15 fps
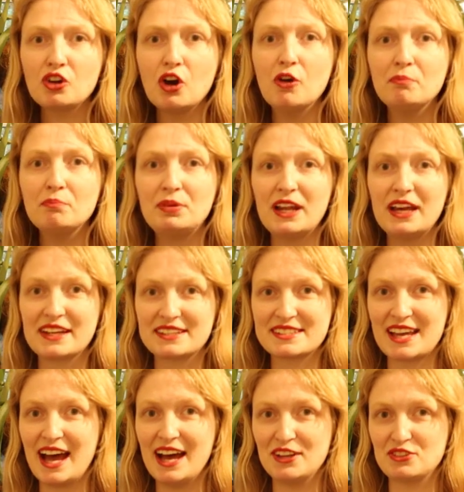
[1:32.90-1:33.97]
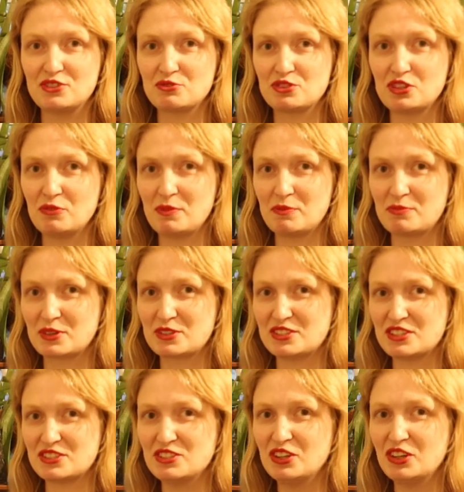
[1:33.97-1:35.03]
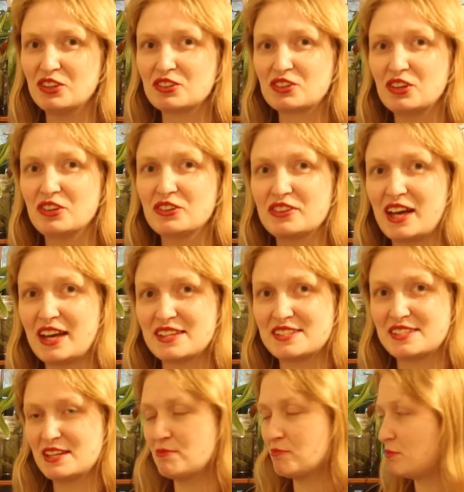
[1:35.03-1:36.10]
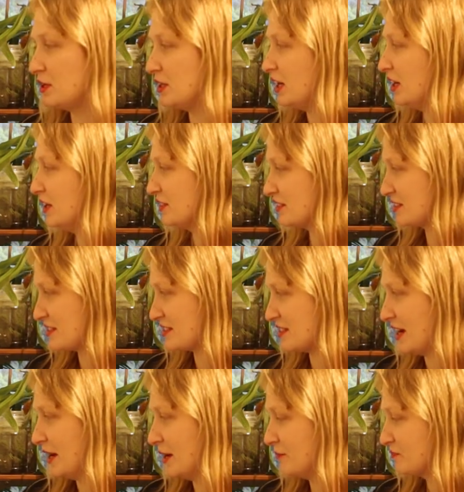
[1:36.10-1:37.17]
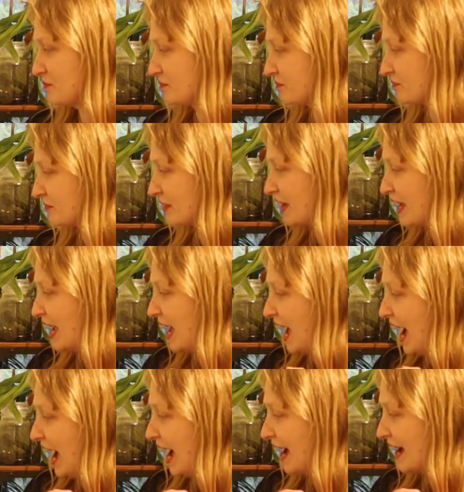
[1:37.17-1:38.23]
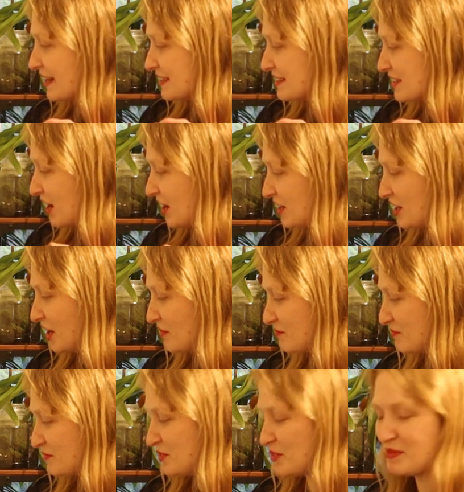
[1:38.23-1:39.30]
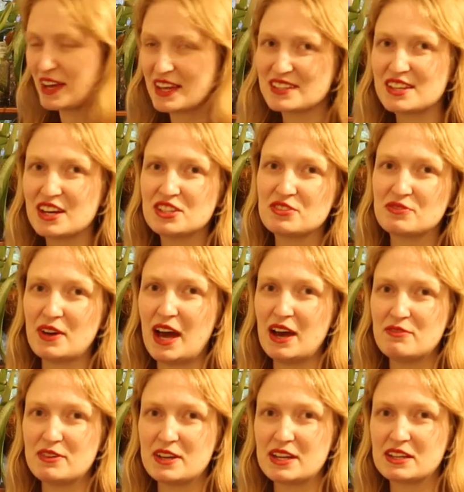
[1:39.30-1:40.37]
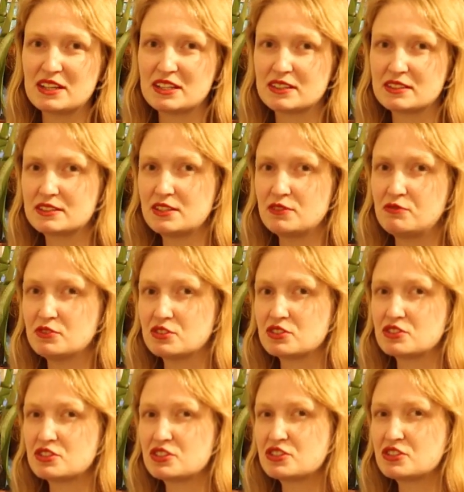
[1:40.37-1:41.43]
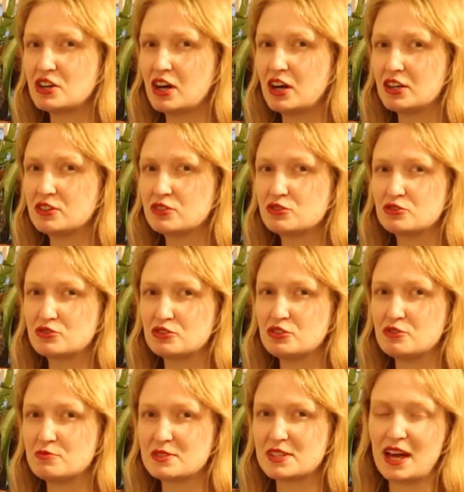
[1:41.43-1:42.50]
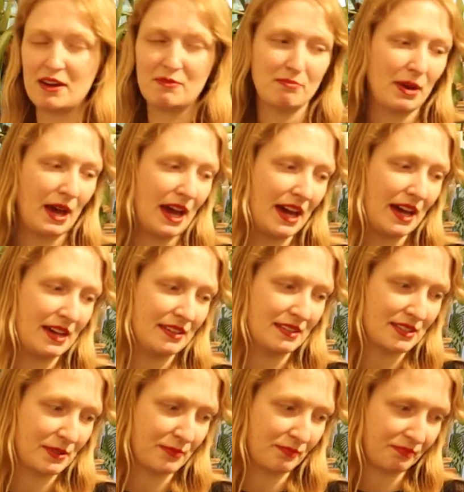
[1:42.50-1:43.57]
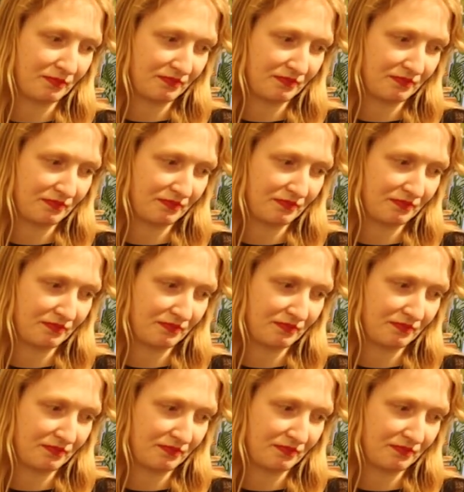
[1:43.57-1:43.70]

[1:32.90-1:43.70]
complex actual topic because it's not got that simple answer. And I come from that side of having different style groups and pairs.